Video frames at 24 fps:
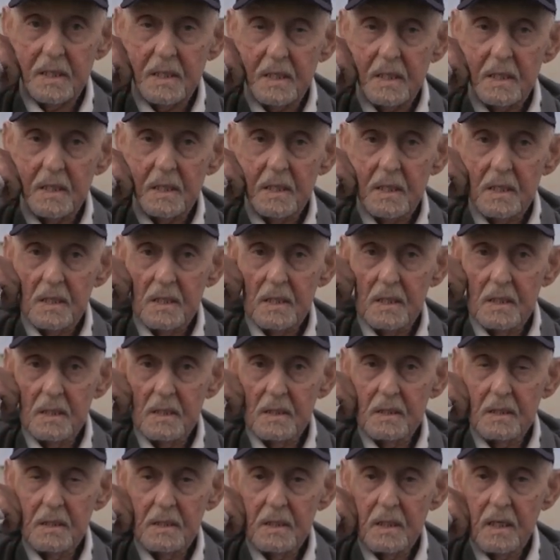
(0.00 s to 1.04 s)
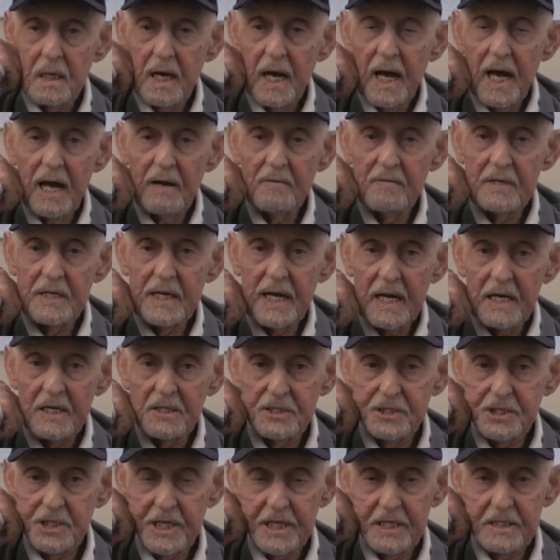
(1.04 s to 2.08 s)
uh, I haven't had a
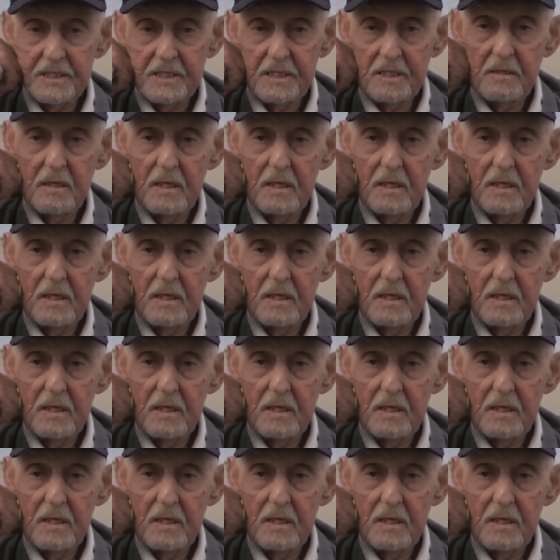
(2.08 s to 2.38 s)
chance.